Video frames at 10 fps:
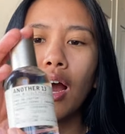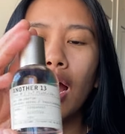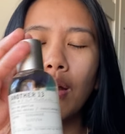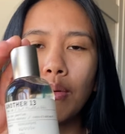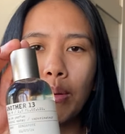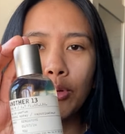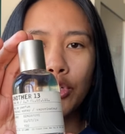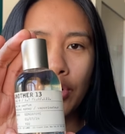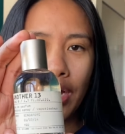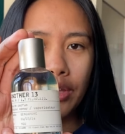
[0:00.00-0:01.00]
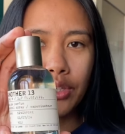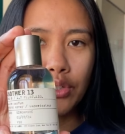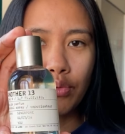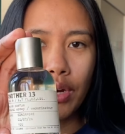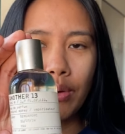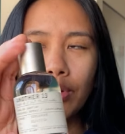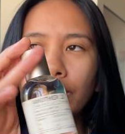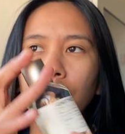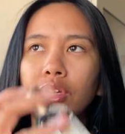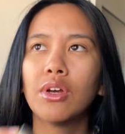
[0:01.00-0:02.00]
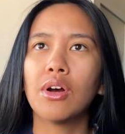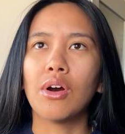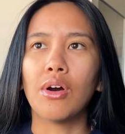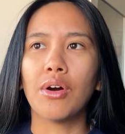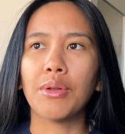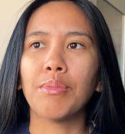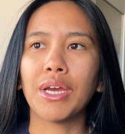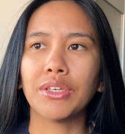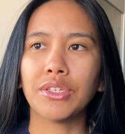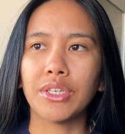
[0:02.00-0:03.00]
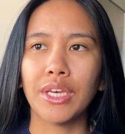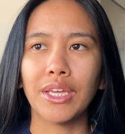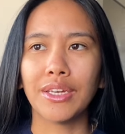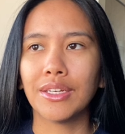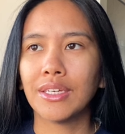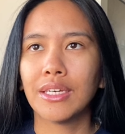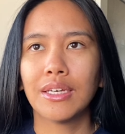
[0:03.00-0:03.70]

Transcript: I remember trying this fragrance on my skin